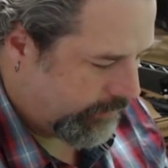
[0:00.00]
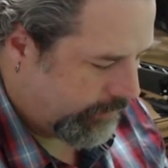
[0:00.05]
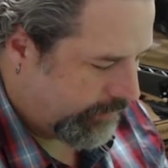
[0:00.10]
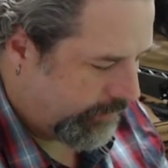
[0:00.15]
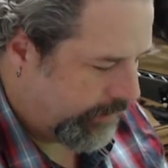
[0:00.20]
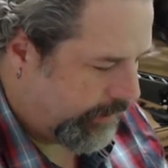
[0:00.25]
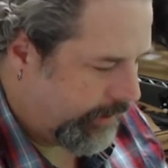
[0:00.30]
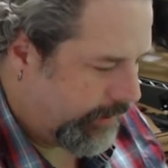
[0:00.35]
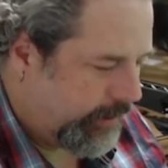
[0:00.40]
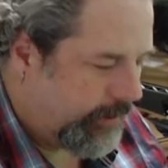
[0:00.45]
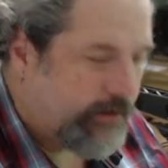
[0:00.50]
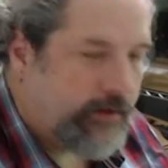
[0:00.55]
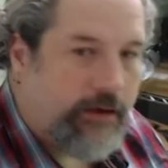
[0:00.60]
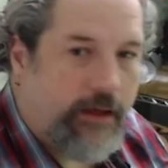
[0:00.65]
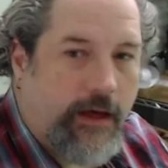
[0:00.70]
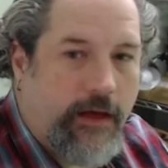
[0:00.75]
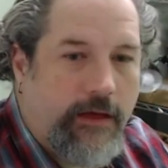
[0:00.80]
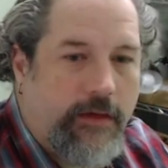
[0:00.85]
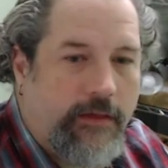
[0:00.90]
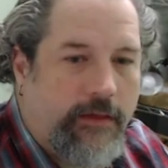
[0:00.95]

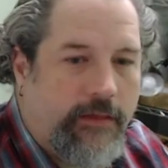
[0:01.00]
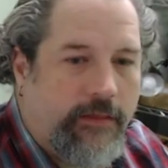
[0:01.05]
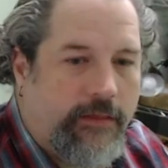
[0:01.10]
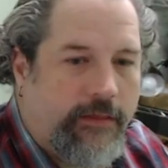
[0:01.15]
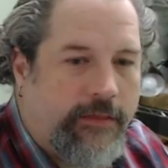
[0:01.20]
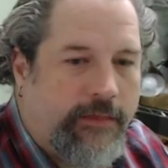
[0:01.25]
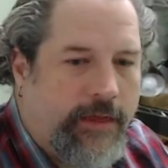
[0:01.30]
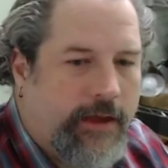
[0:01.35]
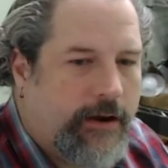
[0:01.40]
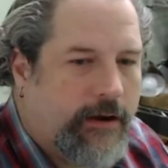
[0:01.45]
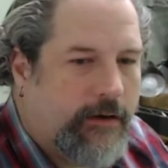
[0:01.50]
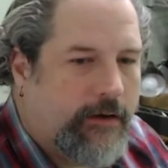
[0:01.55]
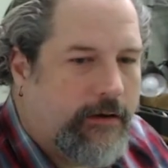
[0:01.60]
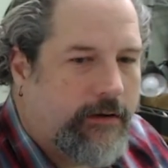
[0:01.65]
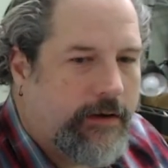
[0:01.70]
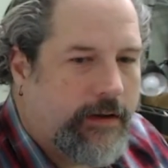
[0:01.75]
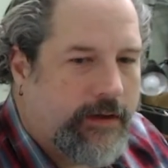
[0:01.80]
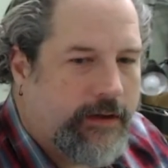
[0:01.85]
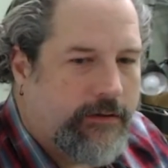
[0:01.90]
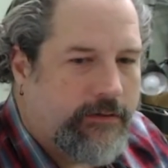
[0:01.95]
And
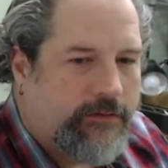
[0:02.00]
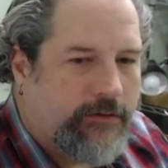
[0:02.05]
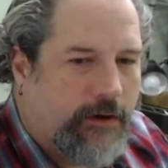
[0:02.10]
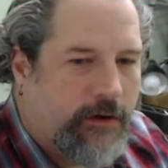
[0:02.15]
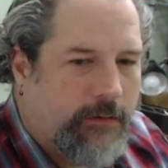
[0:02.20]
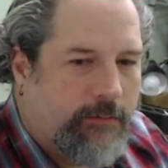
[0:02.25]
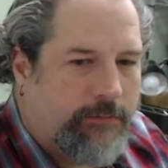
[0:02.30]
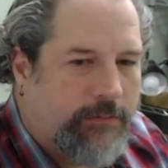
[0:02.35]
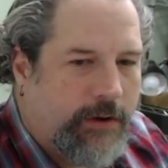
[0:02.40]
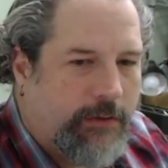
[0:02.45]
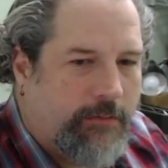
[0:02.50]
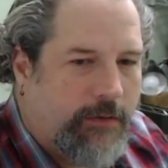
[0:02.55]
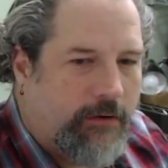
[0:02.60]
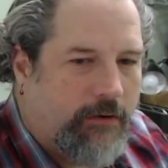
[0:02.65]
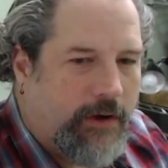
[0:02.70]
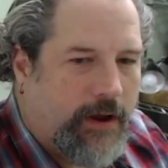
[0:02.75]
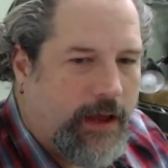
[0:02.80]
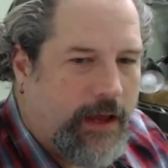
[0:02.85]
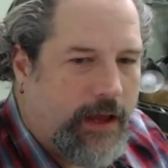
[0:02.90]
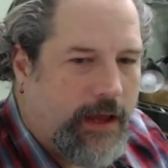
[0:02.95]
there is our
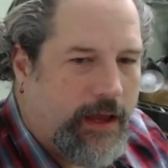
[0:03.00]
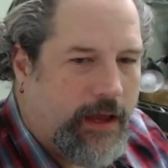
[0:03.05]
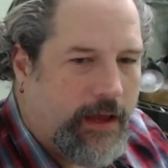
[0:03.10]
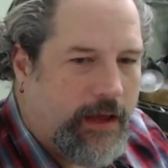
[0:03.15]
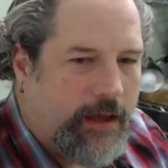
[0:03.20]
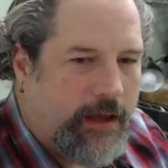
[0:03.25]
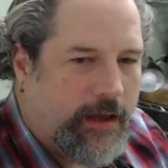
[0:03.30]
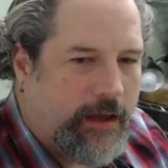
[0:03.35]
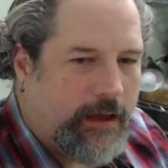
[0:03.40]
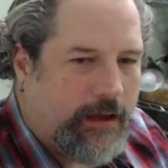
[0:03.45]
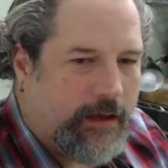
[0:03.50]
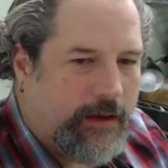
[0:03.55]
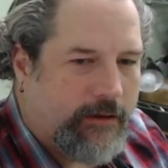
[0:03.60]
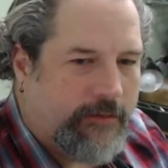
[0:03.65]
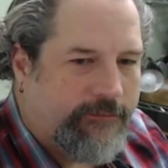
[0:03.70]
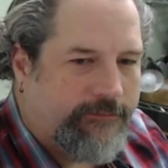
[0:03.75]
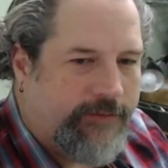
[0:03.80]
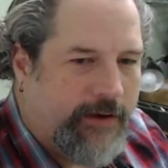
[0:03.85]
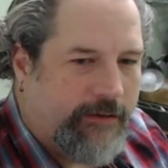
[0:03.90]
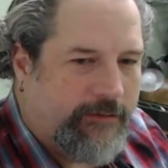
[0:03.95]
Boomerang,
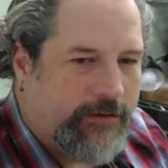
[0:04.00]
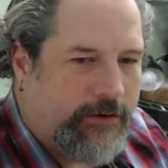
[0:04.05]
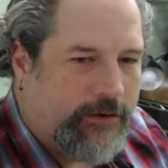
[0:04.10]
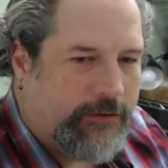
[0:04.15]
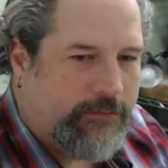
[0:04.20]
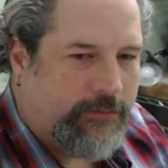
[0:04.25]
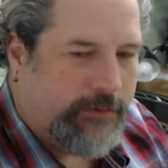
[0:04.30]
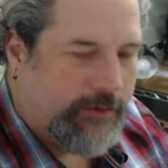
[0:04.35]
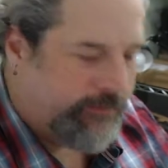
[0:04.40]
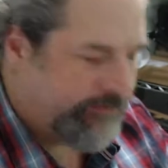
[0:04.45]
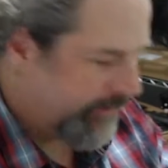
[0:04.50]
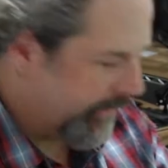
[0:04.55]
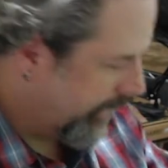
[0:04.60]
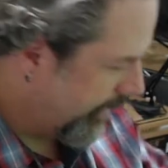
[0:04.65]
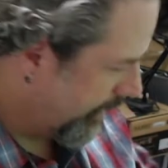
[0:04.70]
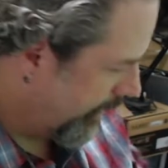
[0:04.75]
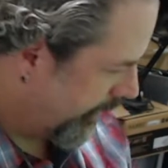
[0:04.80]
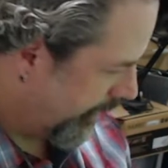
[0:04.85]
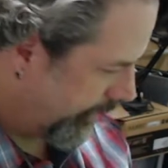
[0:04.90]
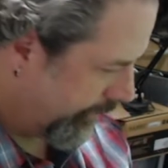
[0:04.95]

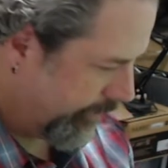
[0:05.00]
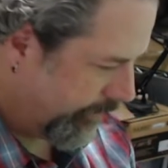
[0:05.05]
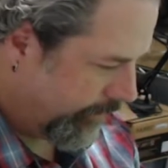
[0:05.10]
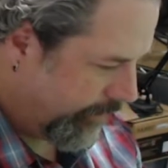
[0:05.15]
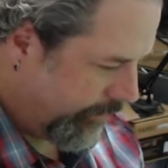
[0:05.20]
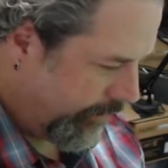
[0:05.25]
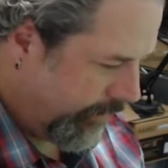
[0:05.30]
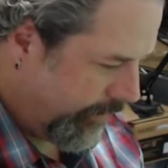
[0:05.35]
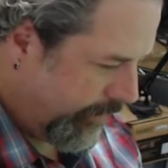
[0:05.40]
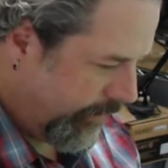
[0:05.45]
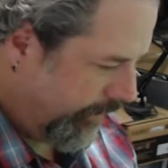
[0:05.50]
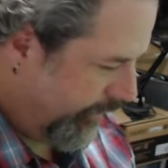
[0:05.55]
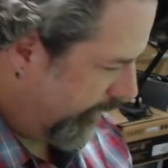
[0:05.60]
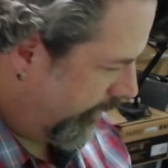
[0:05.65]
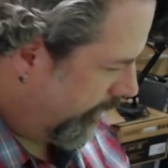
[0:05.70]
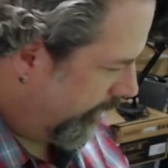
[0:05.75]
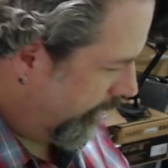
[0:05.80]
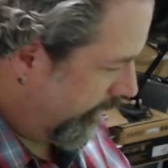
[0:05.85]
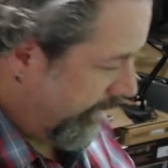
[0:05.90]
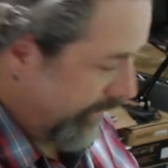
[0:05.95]
512K.
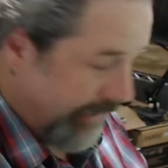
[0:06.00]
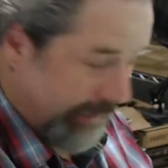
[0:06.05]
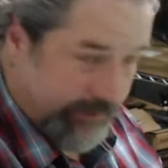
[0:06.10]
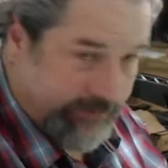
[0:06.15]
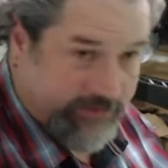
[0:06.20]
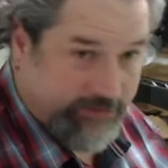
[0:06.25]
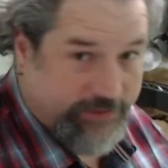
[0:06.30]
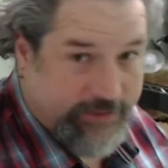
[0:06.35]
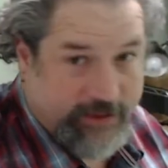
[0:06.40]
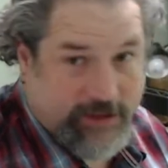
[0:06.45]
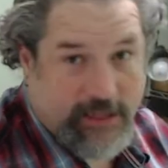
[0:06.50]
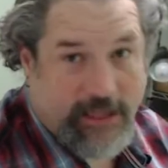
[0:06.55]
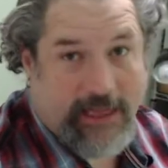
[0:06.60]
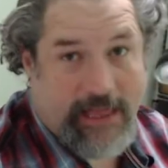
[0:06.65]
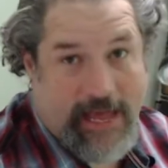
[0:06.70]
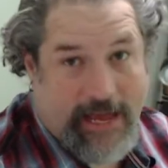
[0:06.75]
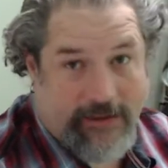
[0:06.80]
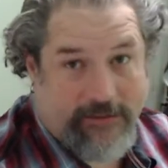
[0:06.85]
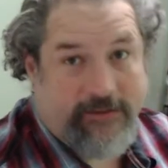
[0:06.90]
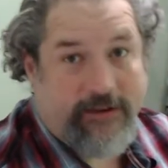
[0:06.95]
It's the
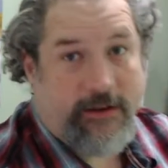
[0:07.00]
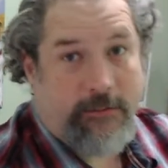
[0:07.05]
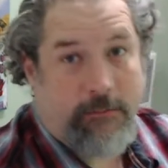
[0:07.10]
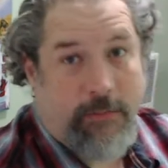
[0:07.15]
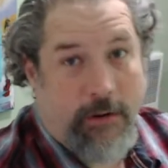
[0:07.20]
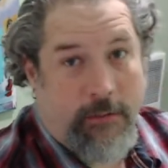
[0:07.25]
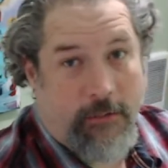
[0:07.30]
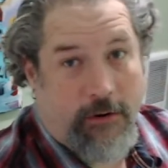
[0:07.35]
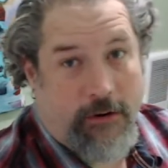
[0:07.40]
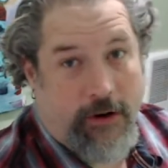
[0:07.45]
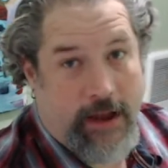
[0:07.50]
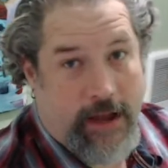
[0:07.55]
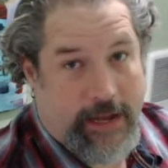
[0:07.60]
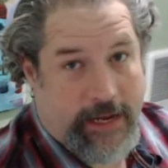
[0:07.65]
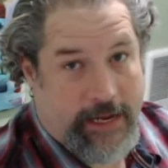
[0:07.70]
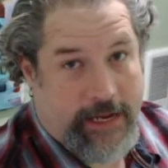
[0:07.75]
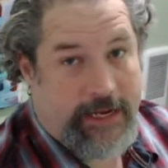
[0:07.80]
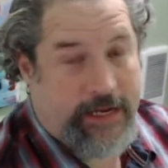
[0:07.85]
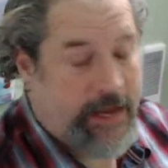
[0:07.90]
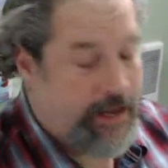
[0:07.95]
classic Boomerang.
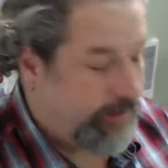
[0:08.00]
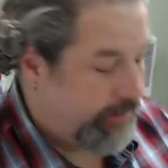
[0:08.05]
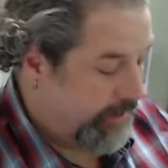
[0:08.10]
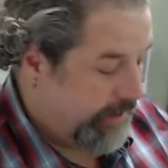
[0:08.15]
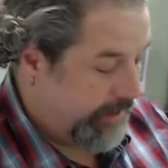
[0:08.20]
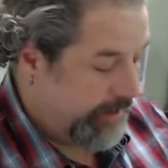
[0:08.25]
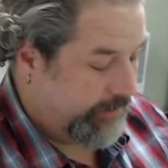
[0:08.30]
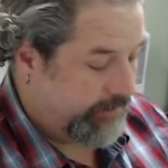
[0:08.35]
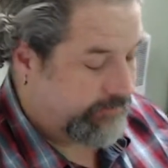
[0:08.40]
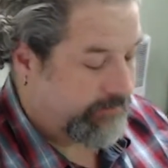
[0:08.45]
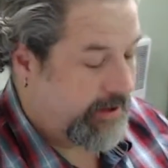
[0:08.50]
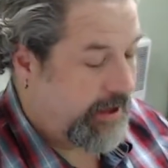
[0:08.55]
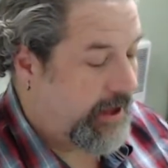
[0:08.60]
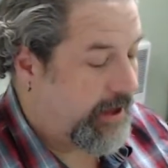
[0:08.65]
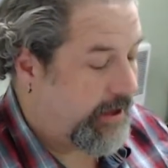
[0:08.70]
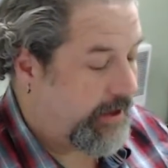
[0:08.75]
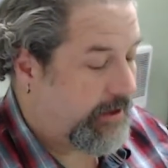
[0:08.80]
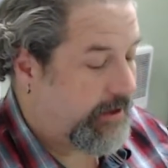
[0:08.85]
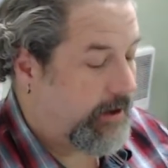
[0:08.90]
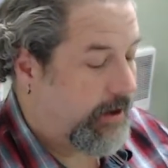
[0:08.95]
He now has
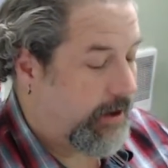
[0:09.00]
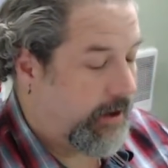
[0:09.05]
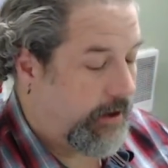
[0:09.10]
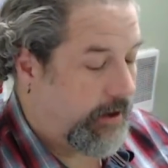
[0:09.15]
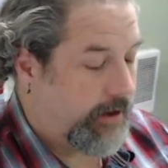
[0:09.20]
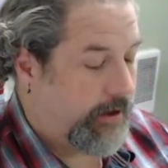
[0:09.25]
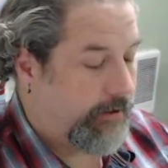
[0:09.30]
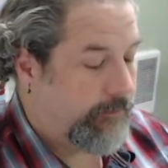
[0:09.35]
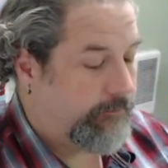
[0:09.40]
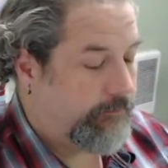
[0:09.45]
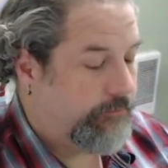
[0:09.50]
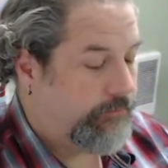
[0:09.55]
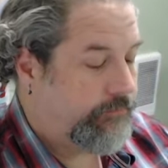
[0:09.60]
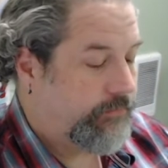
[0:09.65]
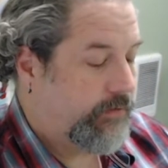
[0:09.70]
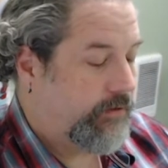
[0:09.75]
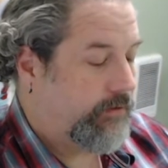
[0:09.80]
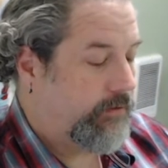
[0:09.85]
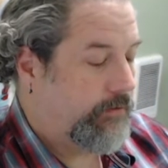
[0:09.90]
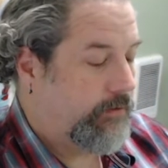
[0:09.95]
a,
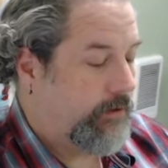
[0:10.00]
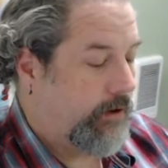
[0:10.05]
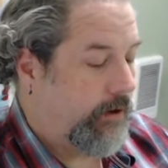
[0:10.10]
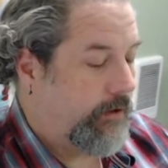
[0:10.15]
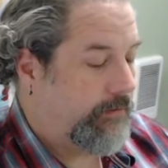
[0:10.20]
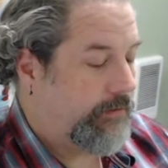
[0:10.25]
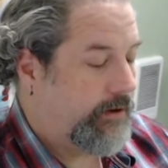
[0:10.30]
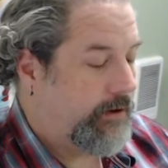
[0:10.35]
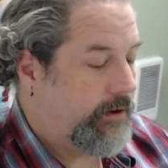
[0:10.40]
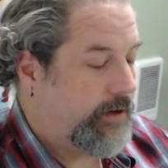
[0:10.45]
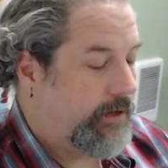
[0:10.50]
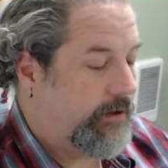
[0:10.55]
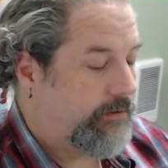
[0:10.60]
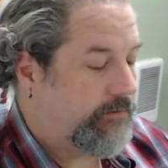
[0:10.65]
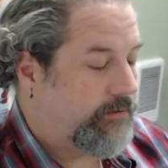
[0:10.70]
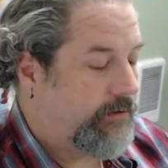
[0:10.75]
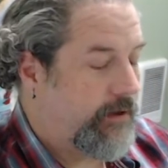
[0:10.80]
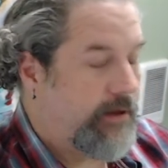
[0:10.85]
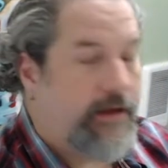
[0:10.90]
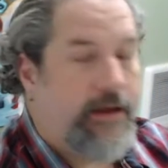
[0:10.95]
oh, there it
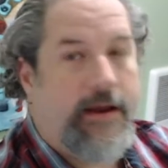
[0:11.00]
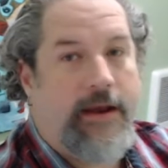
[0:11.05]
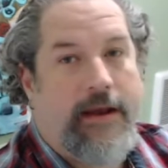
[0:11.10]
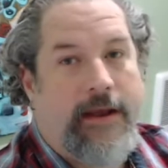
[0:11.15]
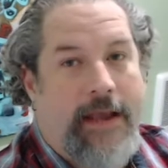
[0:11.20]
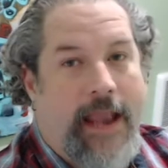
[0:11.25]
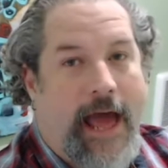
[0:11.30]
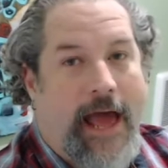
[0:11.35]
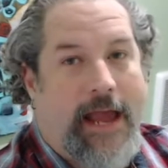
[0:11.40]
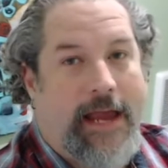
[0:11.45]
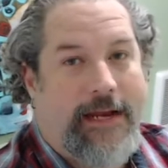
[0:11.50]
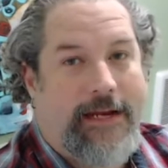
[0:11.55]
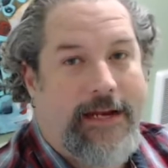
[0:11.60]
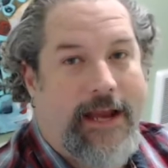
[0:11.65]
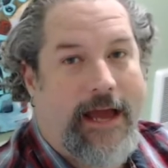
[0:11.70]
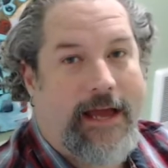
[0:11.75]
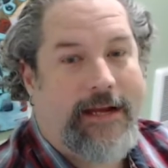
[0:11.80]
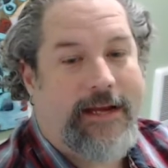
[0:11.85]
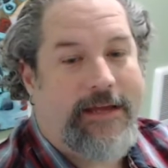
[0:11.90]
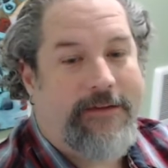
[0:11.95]
is,
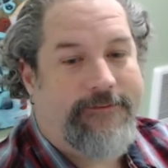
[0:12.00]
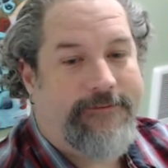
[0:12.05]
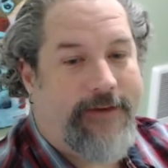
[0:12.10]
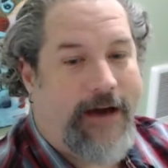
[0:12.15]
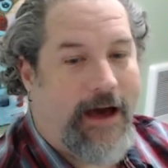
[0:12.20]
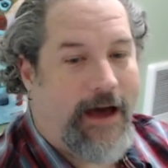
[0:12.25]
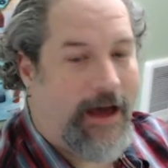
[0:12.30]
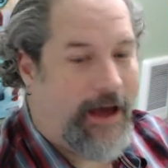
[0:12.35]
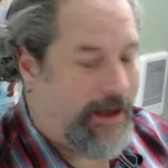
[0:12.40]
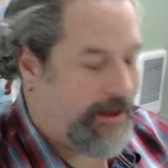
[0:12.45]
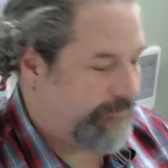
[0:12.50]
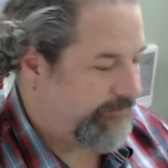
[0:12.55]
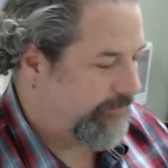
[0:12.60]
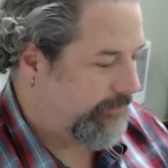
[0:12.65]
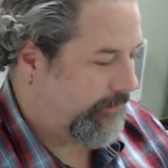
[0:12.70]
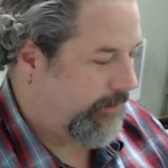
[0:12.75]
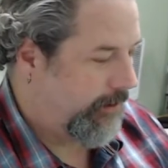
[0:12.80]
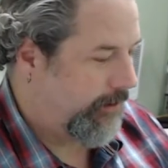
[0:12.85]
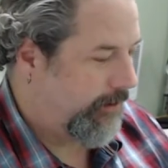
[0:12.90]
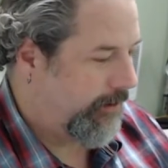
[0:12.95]
$9.95.
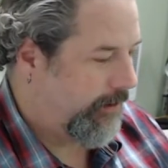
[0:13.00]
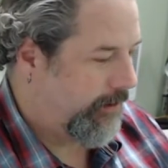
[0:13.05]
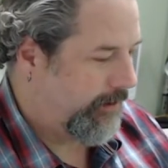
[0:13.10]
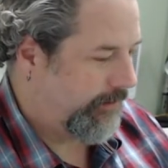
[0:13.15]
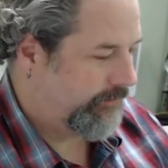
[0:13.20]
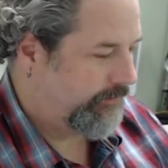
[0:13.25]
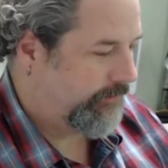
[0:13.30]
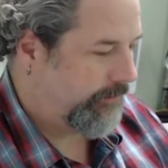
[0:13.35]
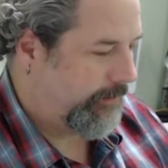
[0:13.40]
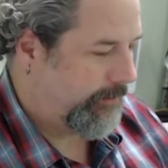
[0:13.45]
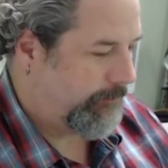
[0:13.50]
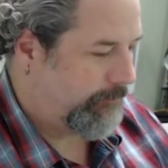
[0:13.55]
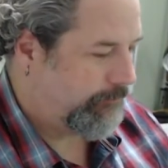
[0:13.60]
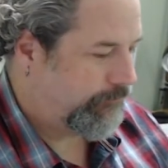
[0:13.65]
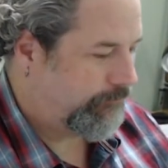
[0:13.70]
Awesome.